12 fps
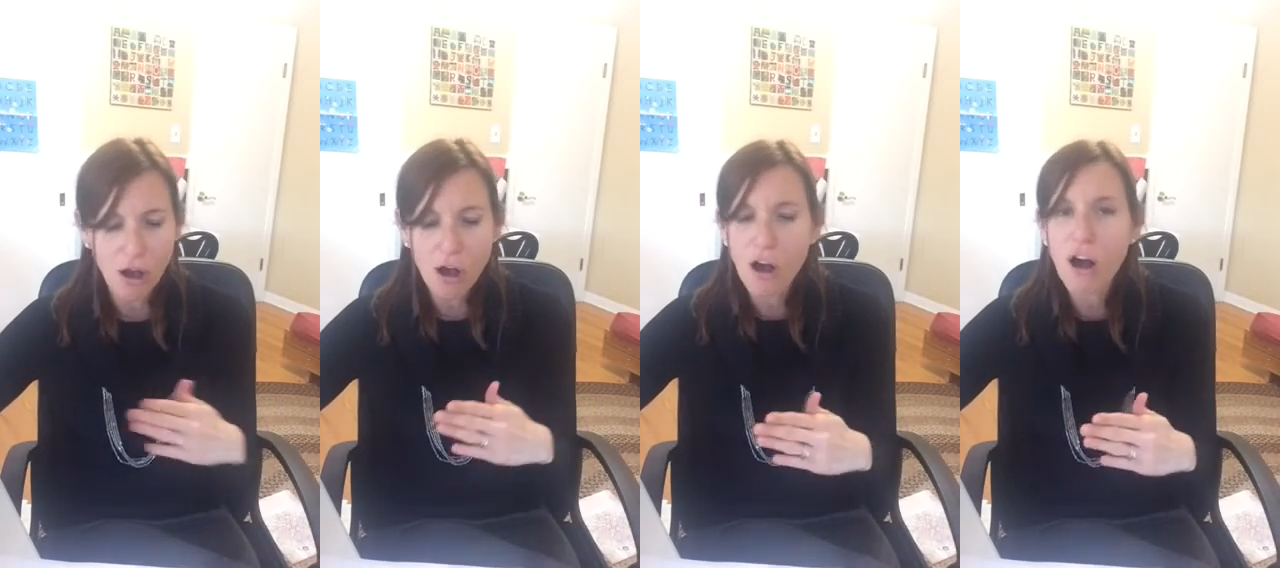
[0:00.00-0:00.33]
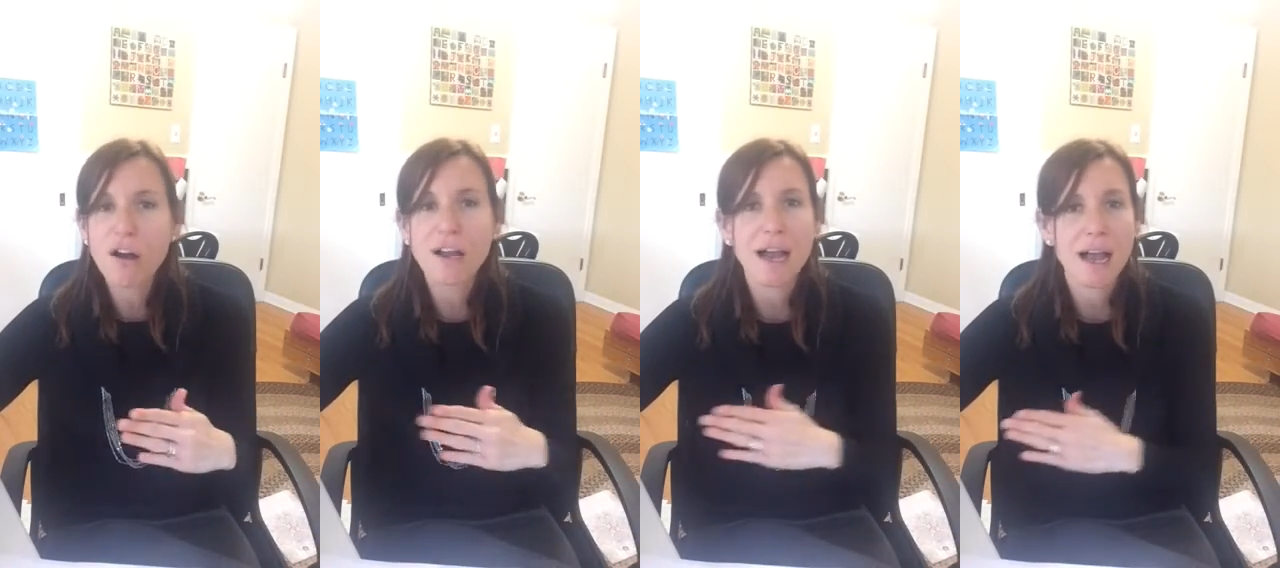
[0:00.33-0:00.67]

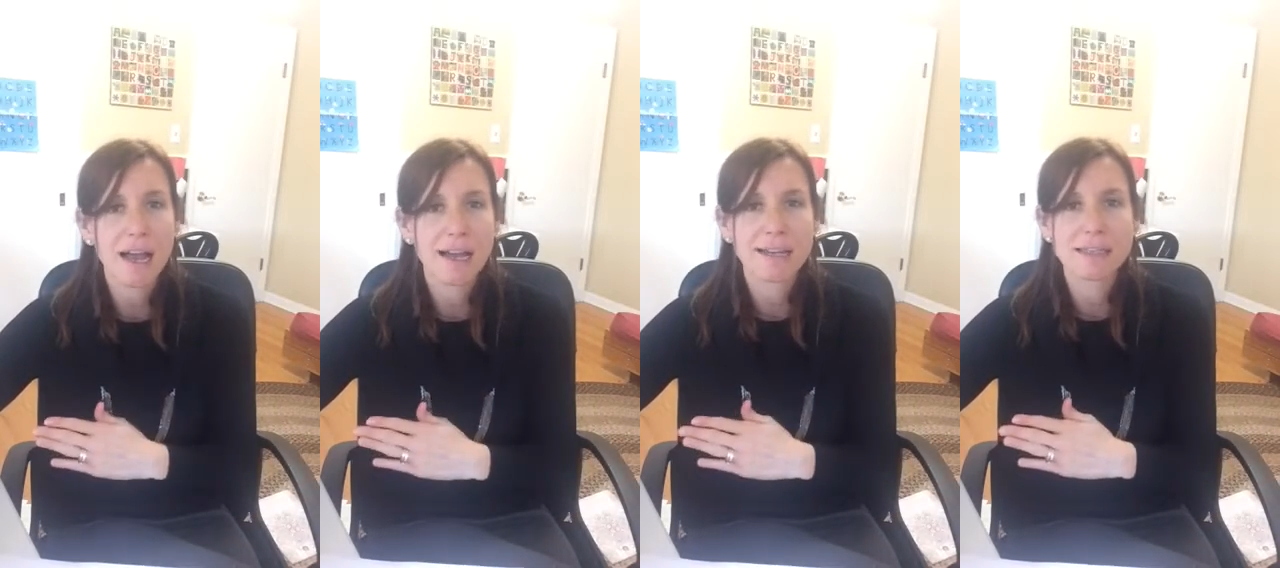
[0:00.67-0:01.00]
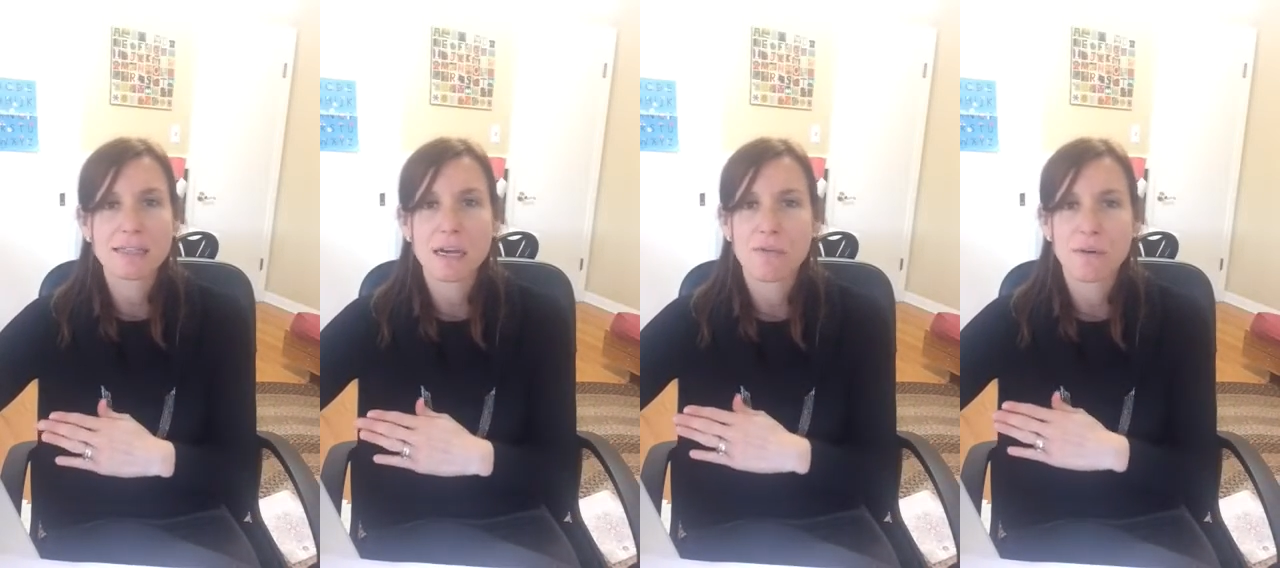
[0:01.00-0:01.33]
all
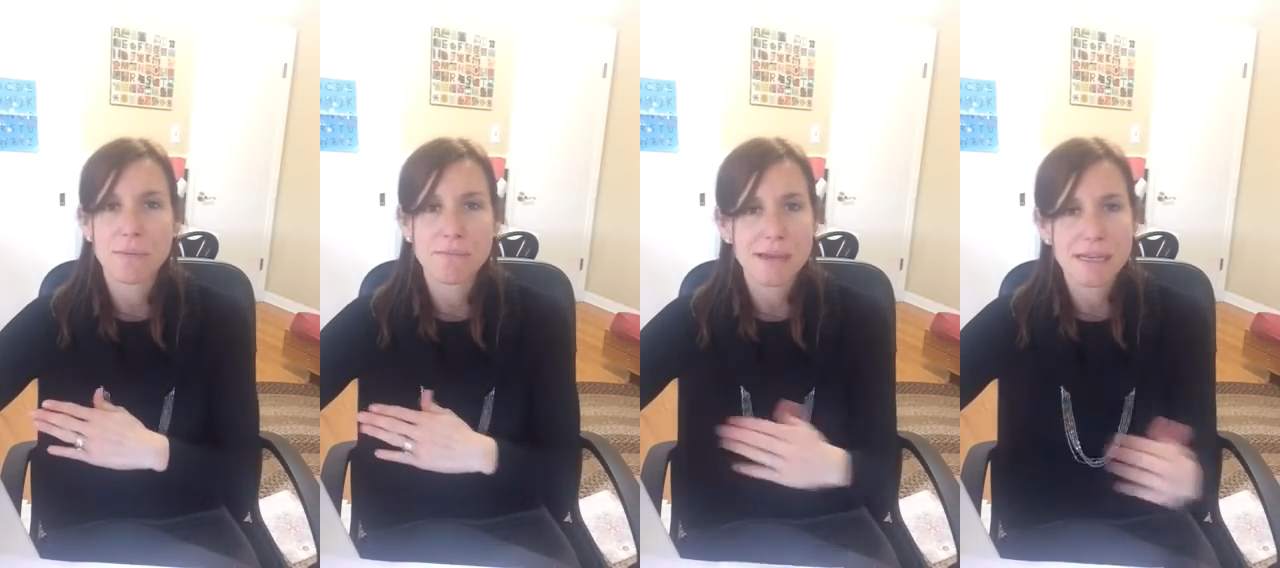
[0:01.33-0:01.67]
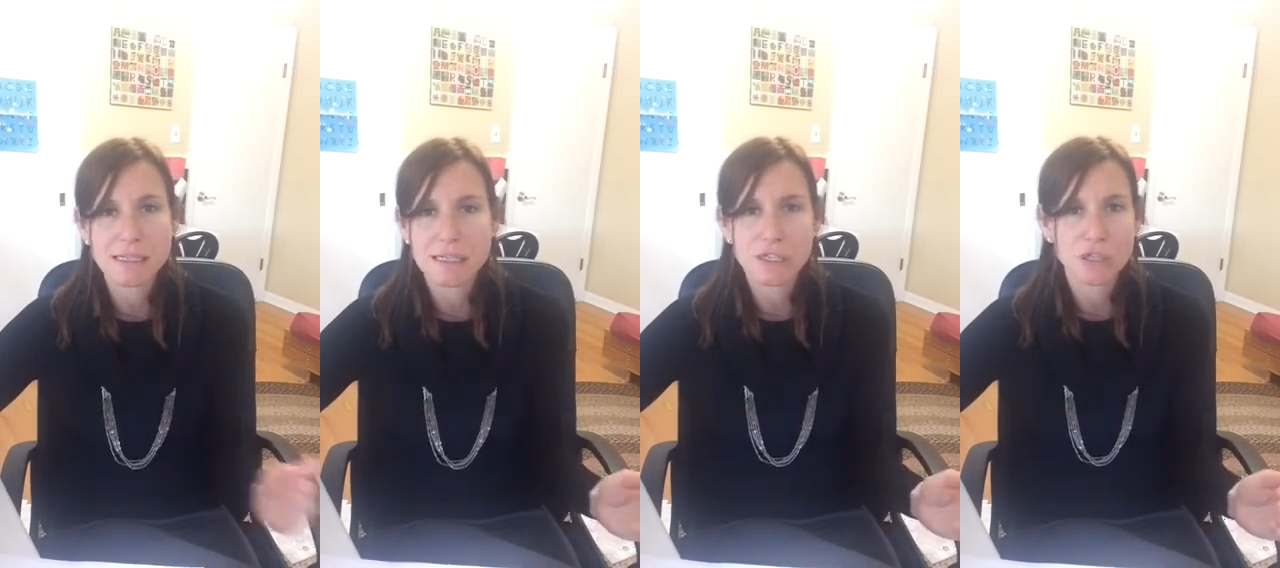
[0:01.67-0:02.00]
kinds of
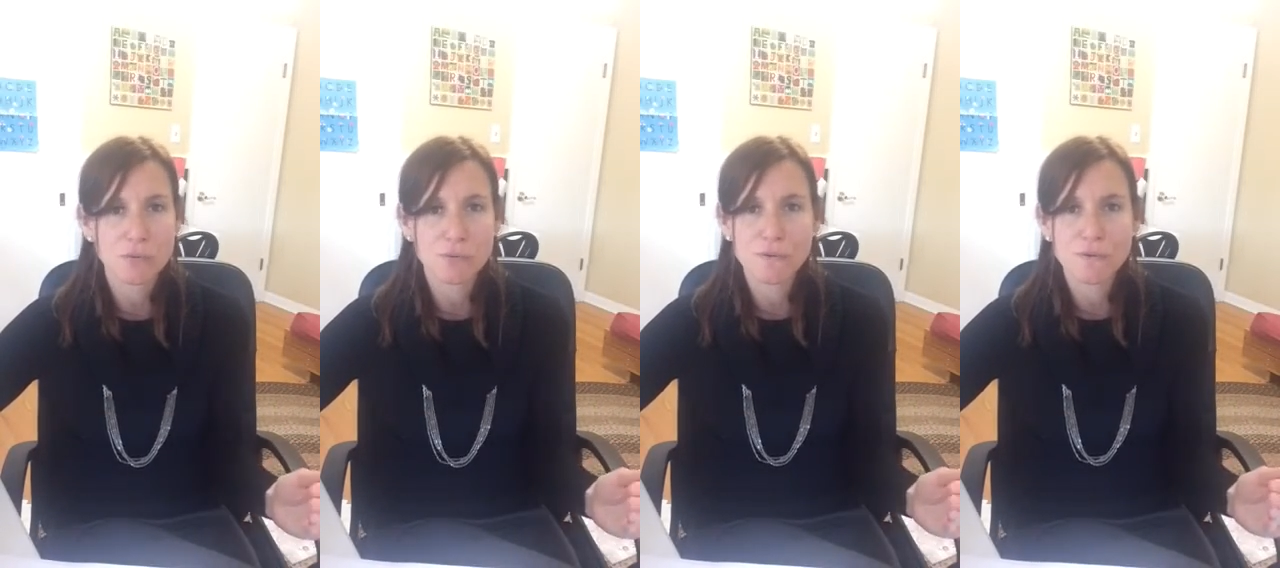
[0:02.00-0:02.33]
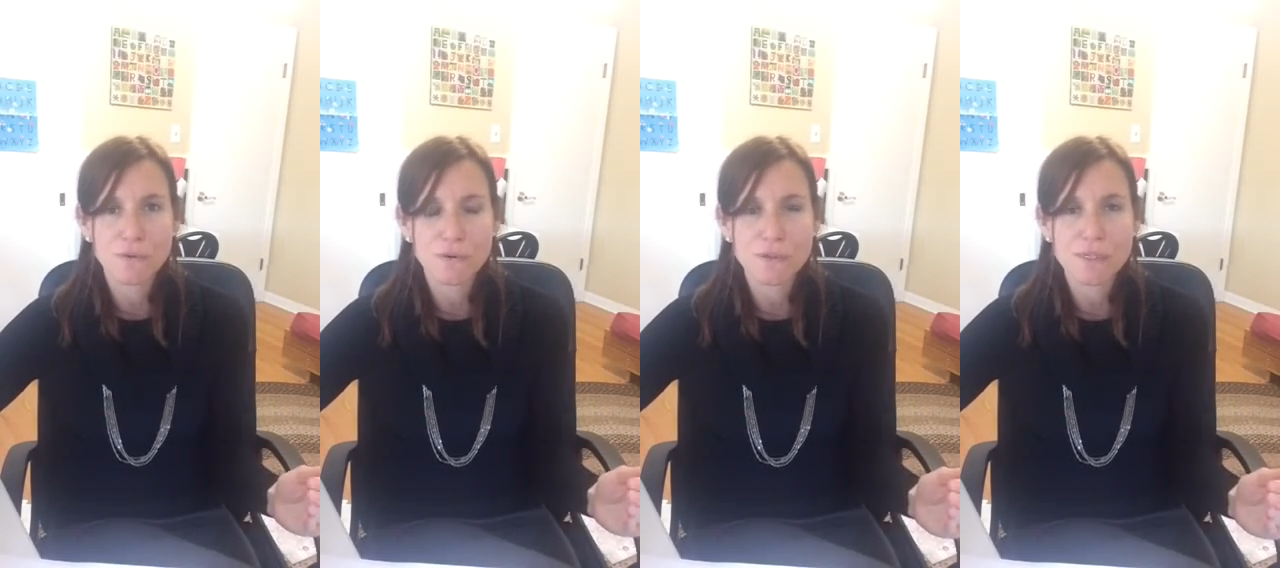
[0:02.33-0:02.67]
amazing
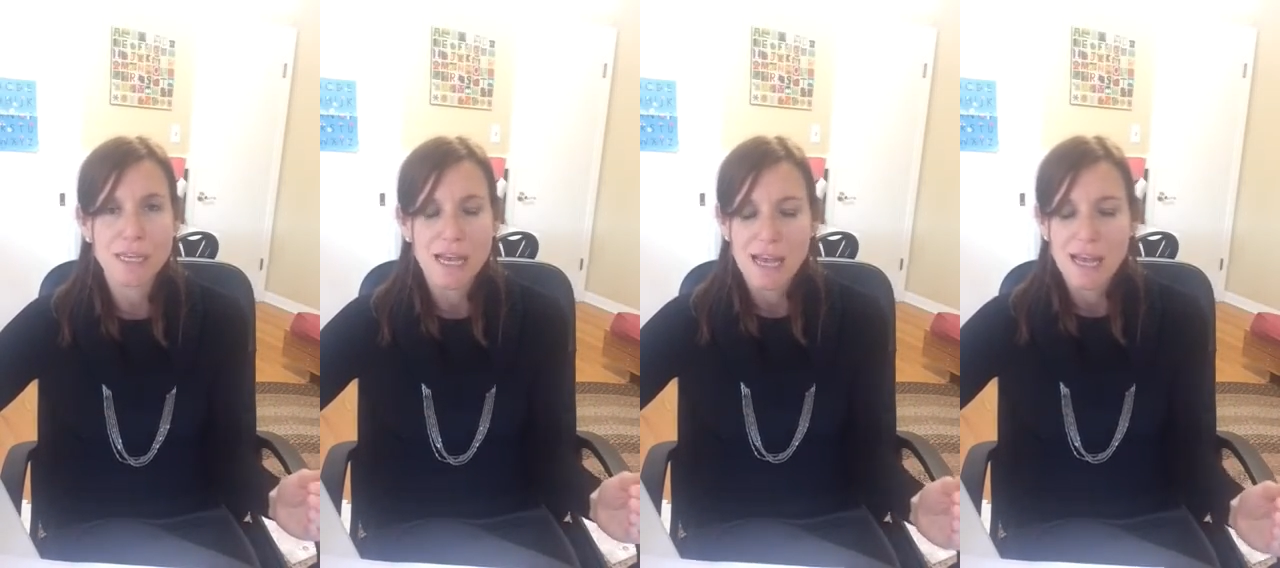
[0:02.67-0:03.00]
superfoods,